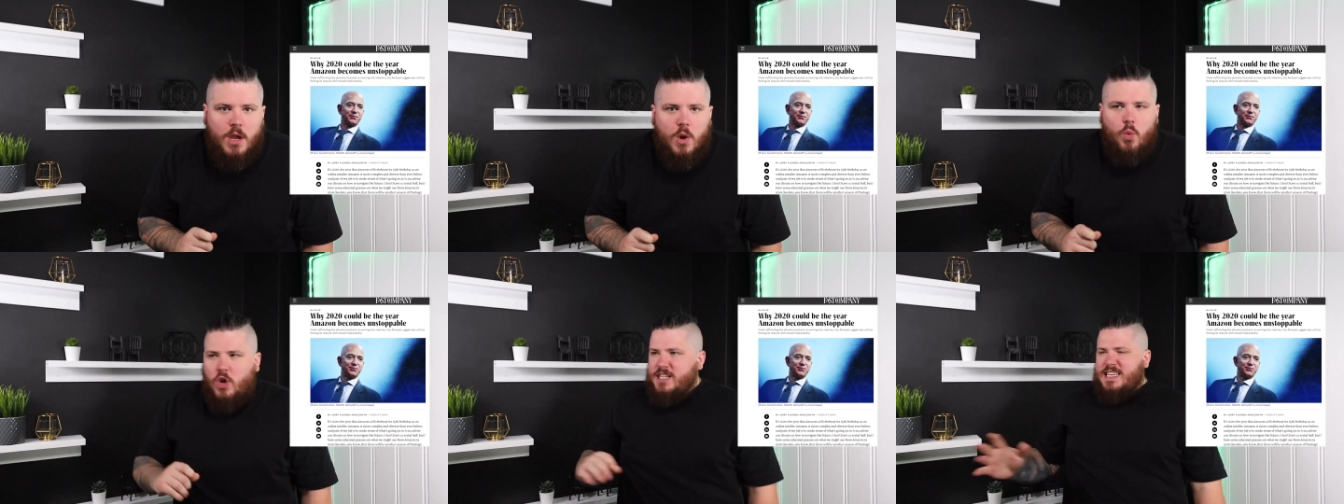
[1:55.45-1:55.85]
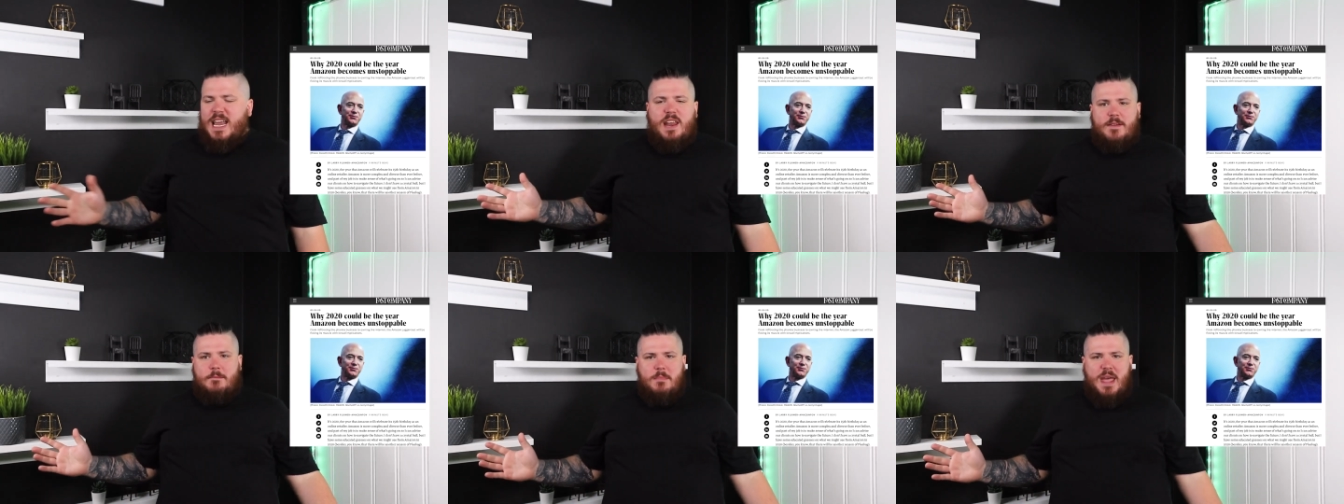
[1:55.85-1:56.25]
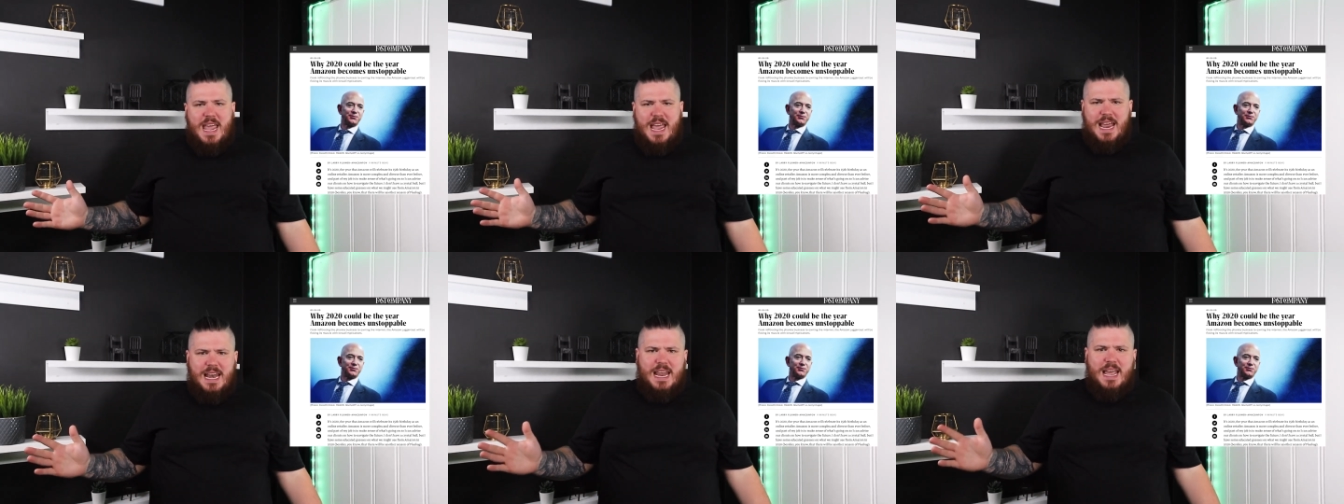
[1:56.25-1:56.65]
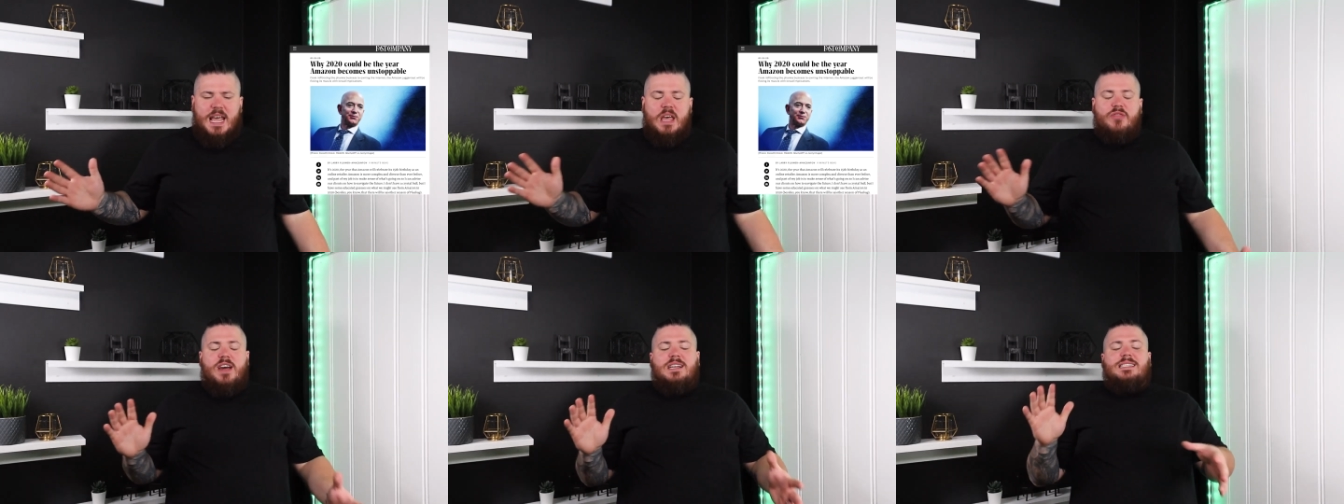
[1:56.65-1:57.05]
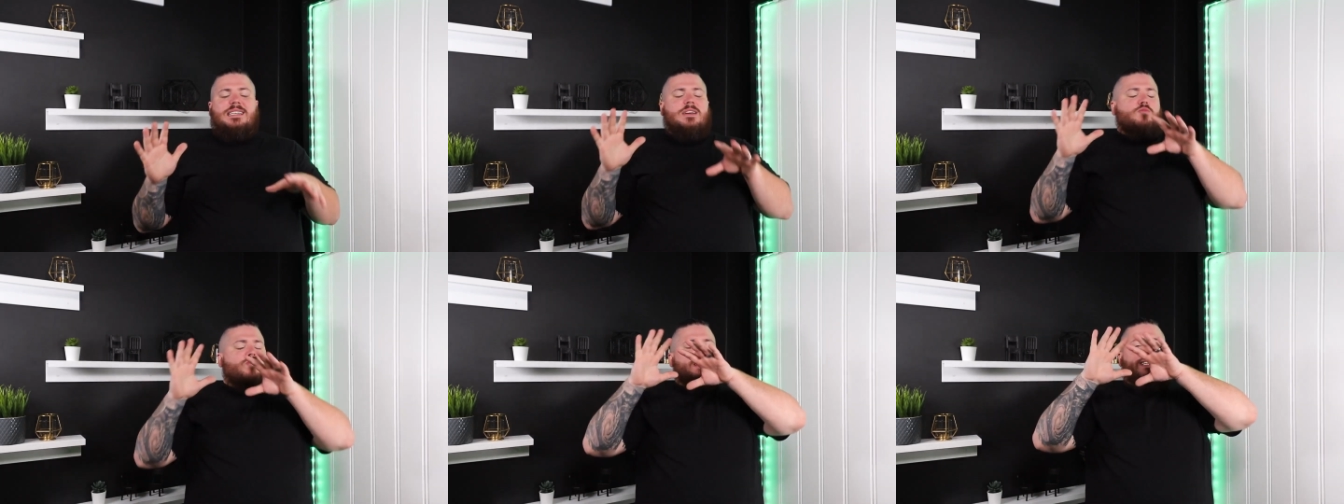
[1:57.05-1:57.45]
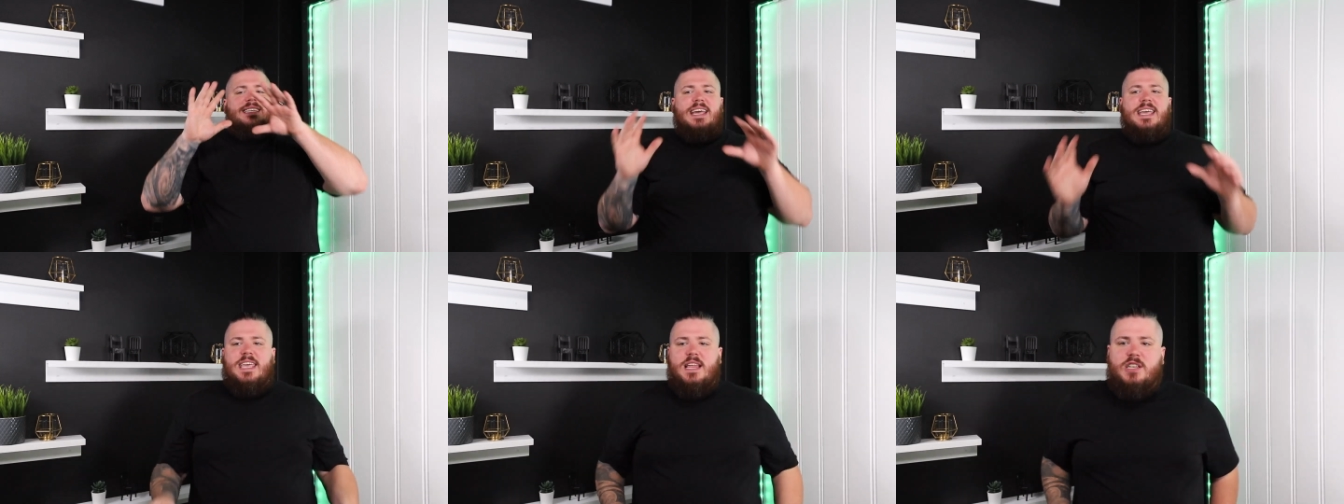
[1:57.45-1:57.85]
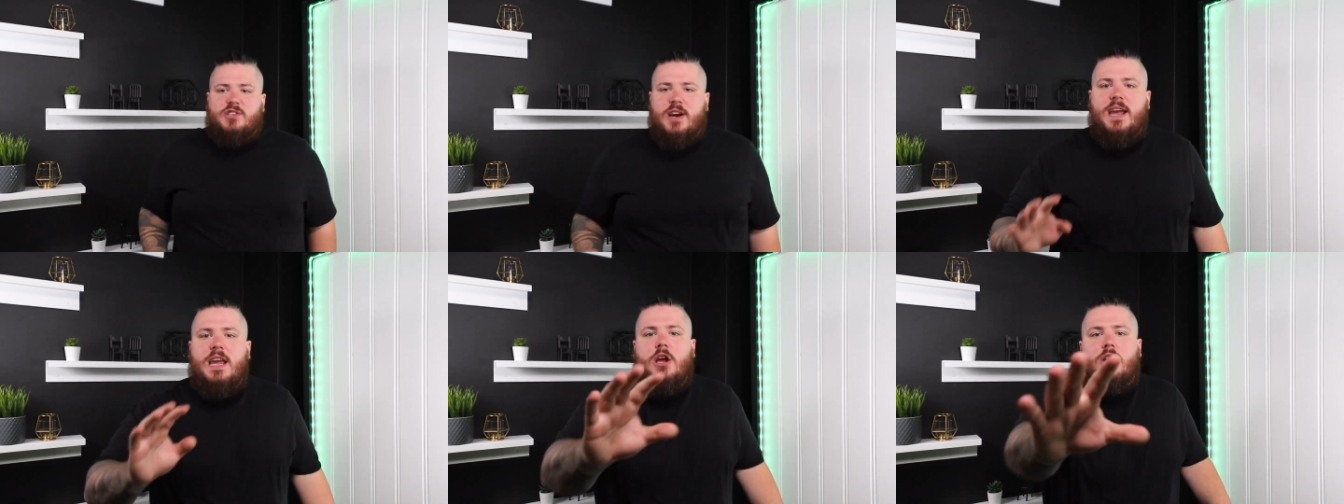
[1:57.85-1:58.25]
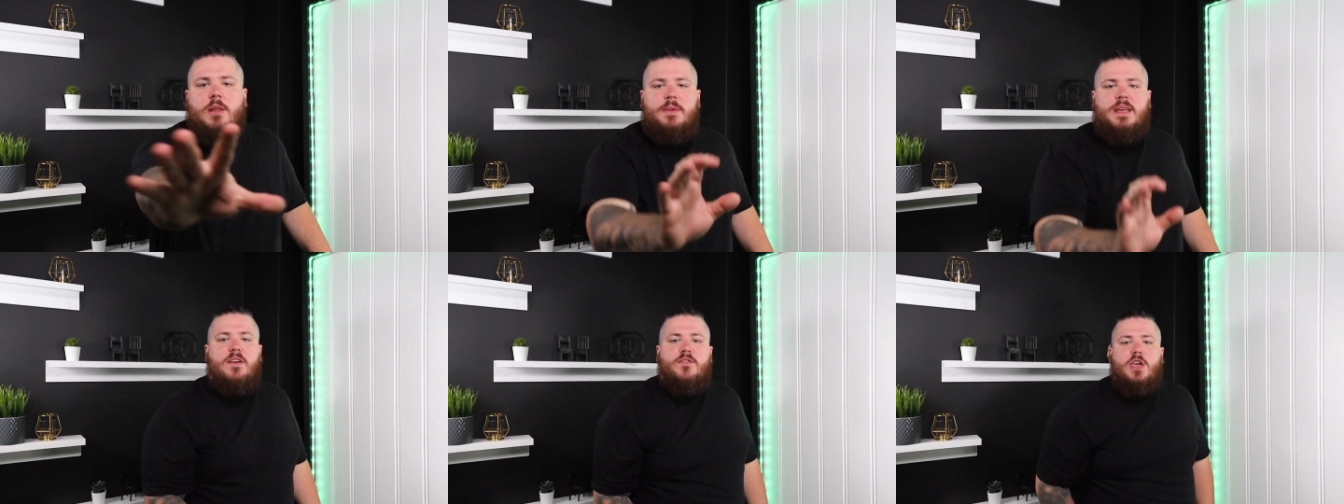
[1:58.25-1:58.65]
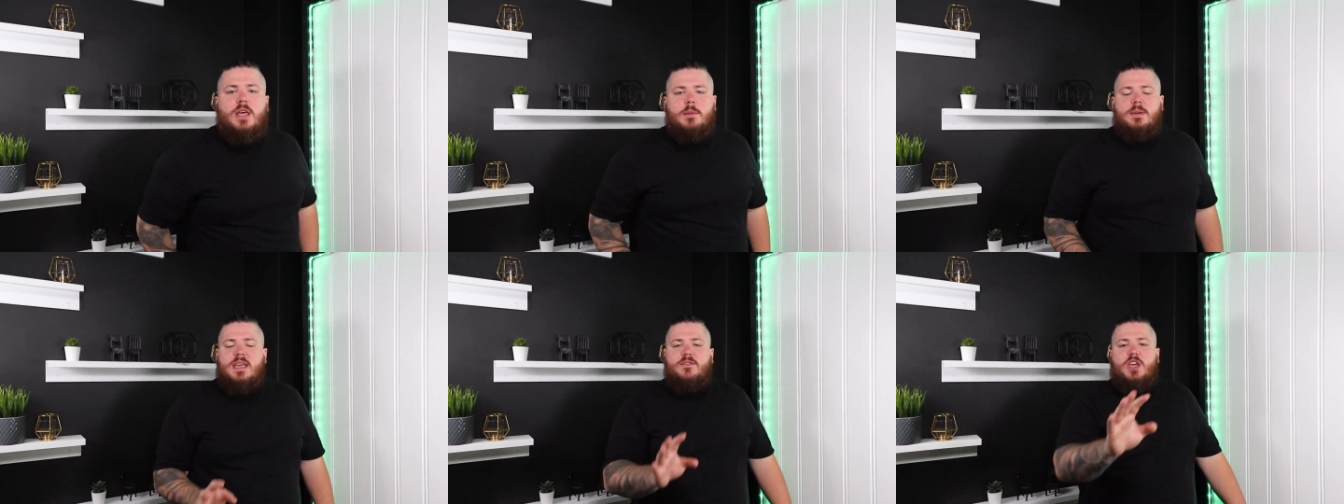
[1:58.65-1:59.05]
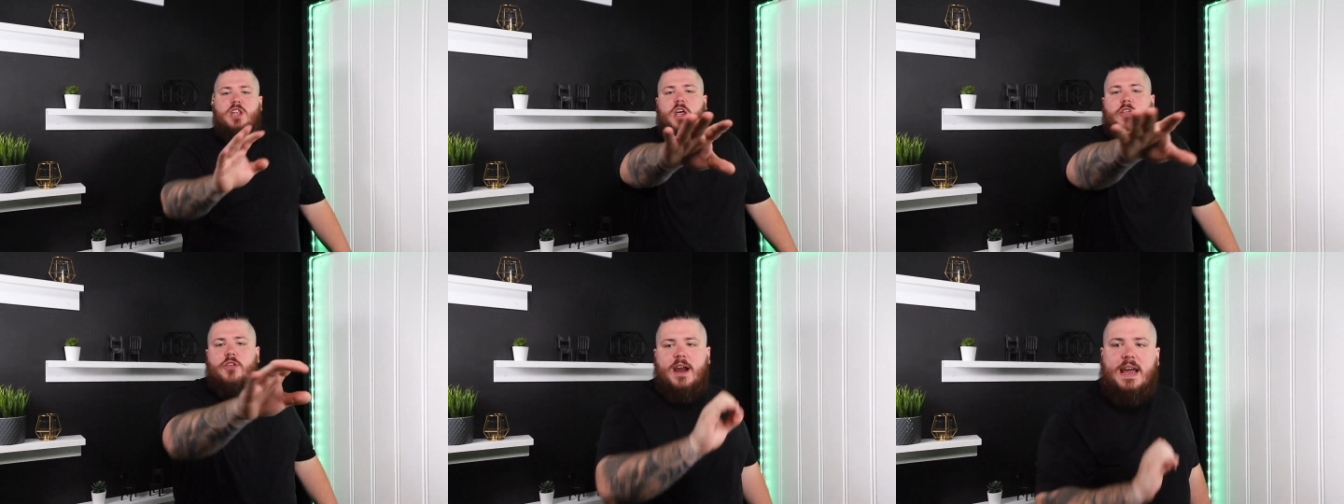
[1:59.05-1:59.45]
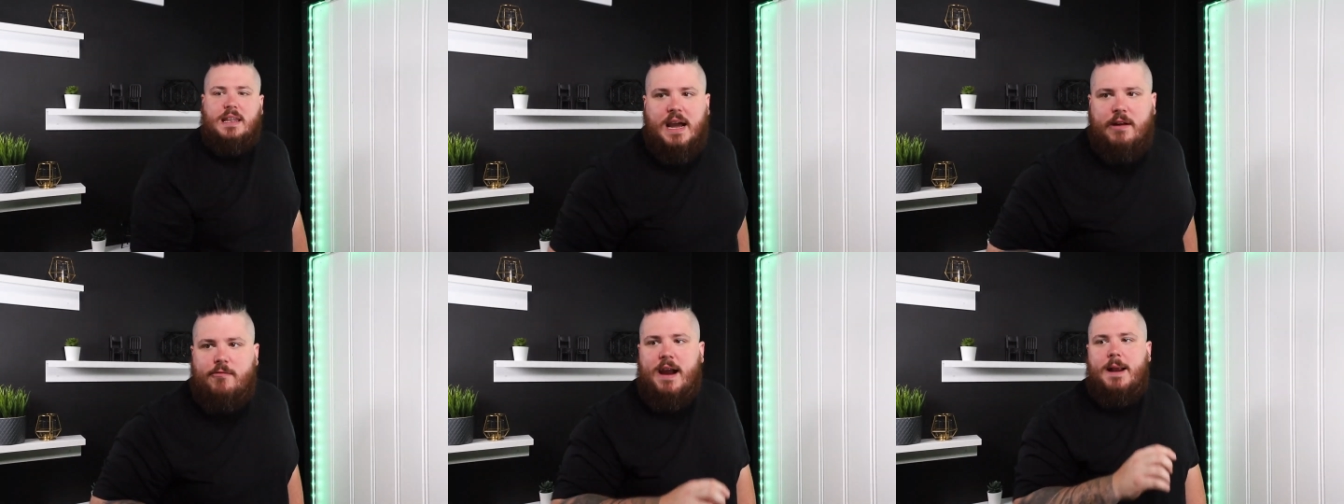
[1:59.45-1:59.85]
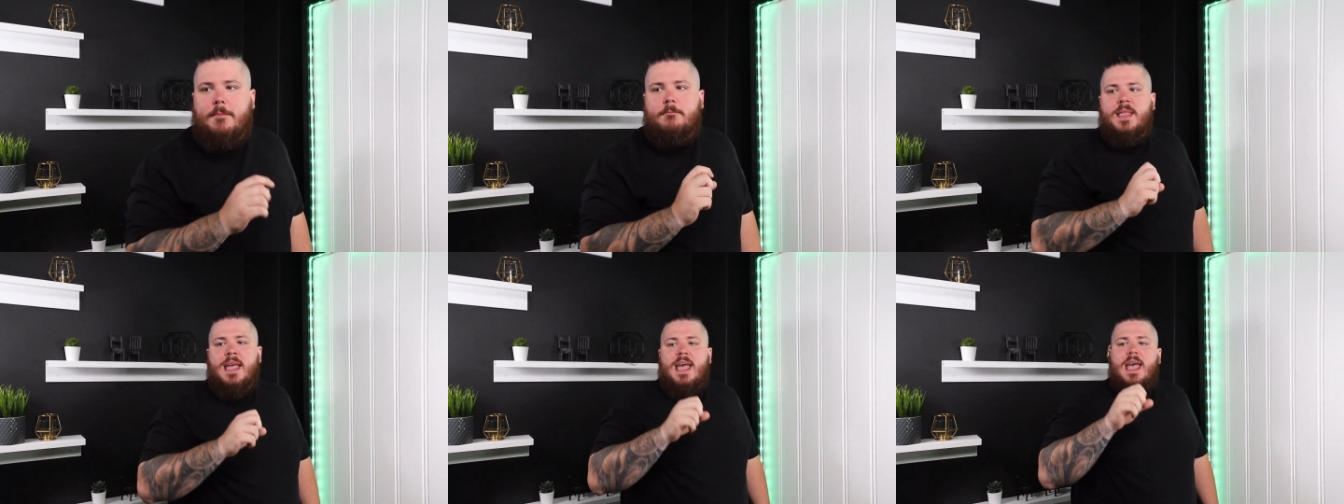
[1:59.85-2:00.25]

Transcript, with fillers: What does that even mean? That's ridiculous right here. Let me give you, let me give you another headline, right?